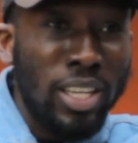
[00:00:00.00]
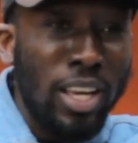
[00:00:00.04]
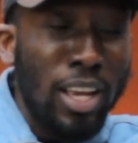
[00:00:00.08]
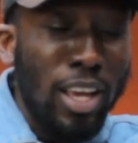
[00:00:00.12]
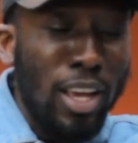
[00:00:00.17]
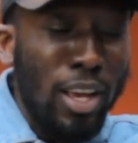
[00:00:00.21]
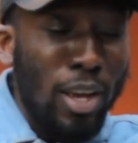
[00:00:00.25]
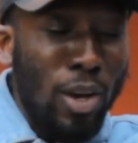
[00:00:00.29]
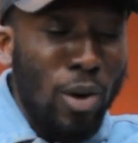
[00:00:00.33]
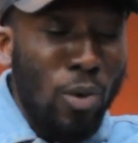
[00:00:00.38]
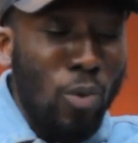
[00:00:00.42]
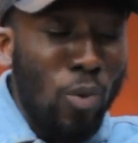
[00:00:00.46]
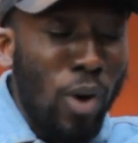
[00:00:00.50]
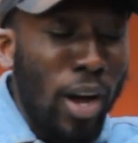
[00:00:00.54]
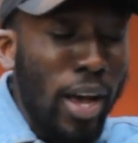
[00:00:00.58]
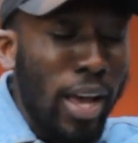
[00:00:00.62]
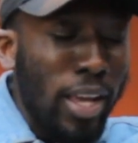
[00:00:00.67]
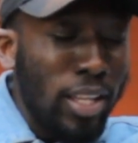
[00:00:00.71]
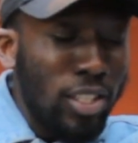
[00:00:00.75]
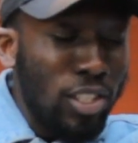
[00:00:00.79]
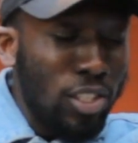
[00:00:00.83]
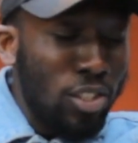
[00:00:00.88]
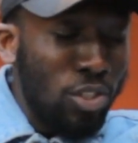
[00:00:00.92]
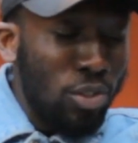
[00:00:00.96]
Yeah. Why
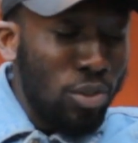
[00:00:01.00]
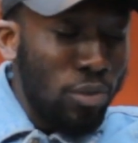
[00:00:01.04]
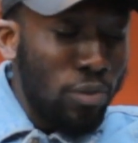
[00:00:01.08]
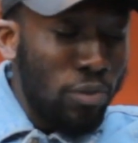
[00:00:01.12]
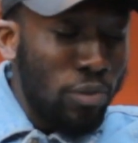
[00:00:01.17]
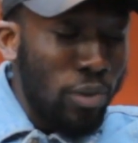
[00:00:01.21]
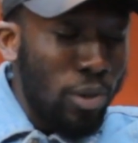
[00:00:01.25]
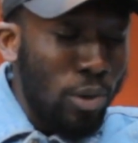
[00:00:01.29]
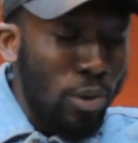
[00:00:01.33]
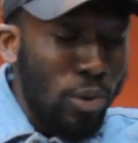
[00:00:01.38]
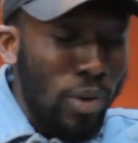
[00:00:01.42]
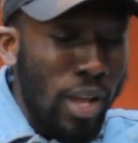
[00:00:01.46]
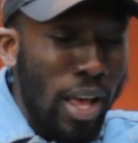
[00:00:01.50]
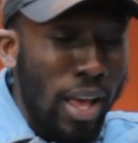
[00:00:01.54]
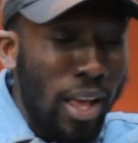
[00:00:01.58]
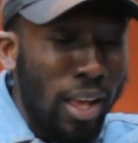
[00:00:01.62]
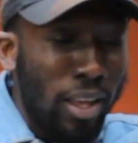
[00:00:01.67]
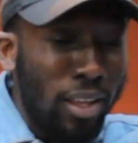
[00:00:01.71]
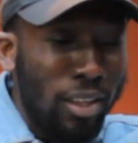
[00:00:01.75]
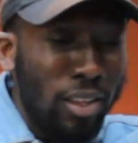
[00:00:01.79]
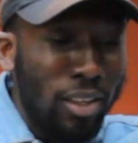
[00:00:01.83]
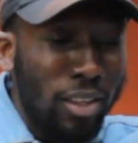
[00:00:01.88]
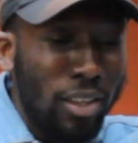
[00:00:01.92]
did you feel that